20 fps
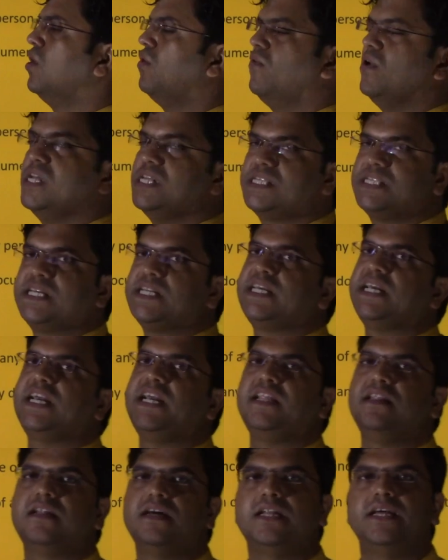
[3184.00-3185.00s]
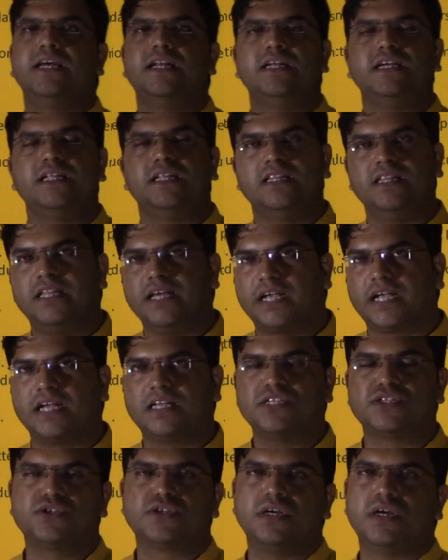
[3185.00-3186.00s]
while sitting in the Delhi, they can
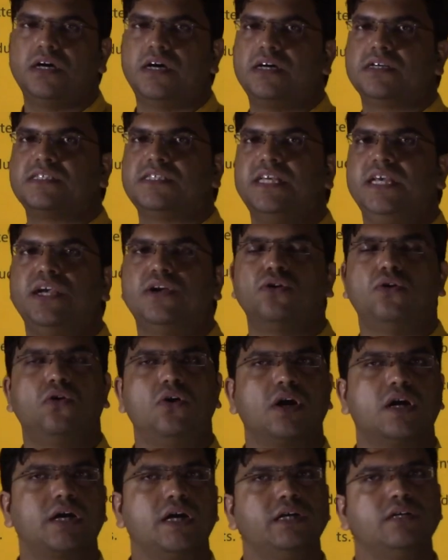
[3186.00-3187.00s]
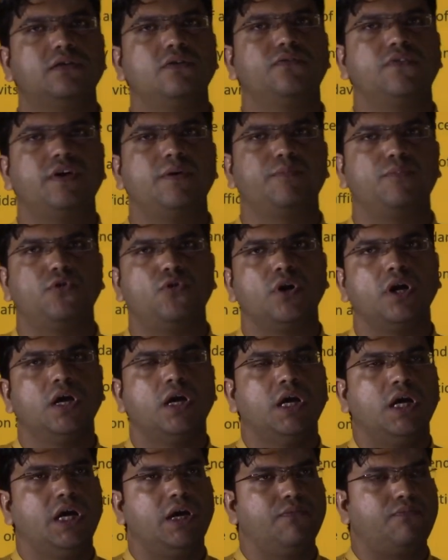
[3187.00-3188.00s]
seek all kind of report.
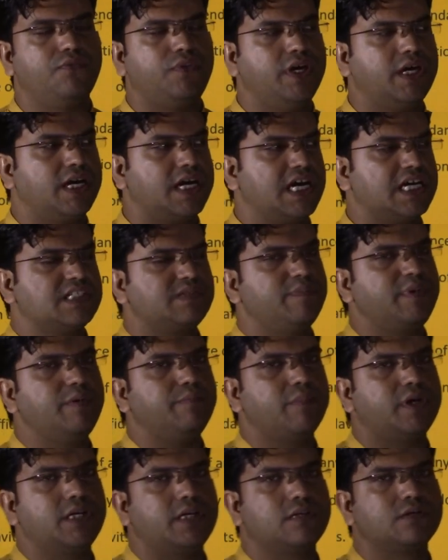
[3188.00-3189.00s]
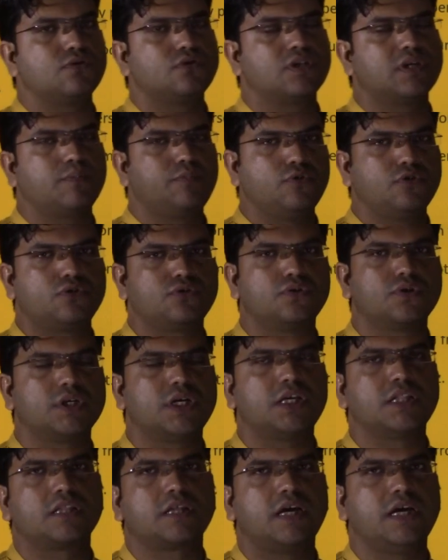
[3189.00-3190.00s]
If there has been murder, so suppose
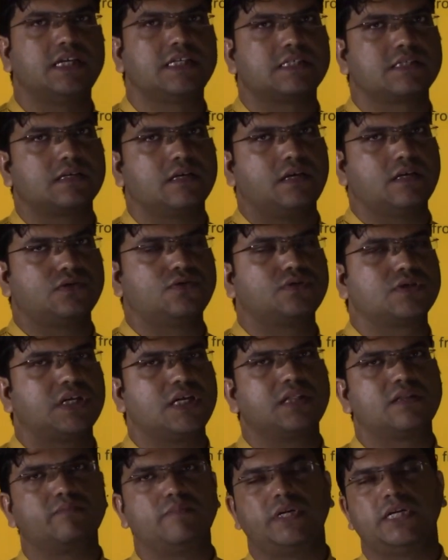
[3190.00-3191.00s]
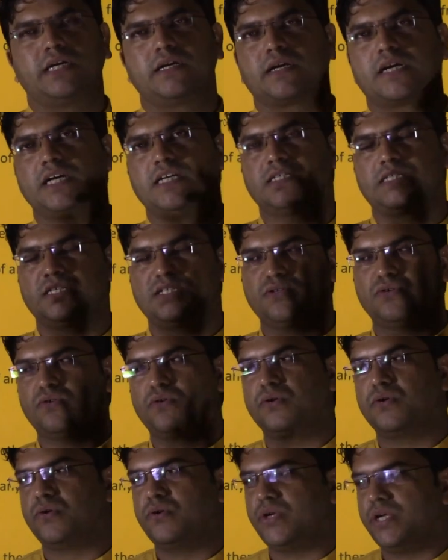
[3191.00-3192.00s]
Sushant murder case is
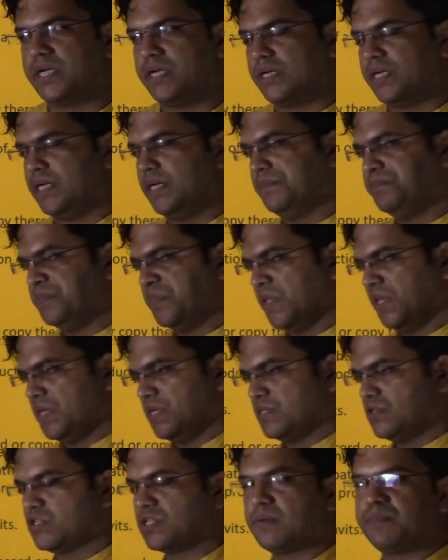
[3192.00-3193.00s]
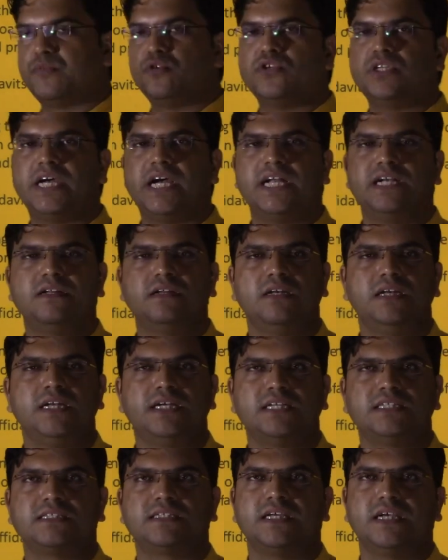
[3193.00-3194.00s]
ongoing, right? So suppose, let
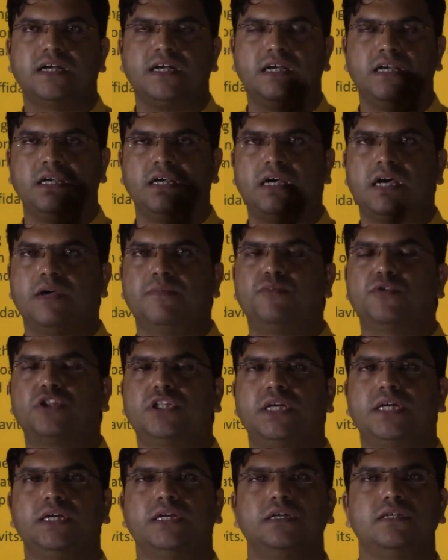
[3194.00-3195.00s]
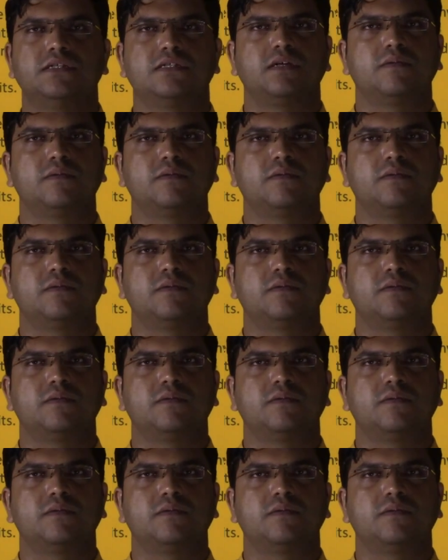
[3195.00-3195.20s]
us take a hypothetical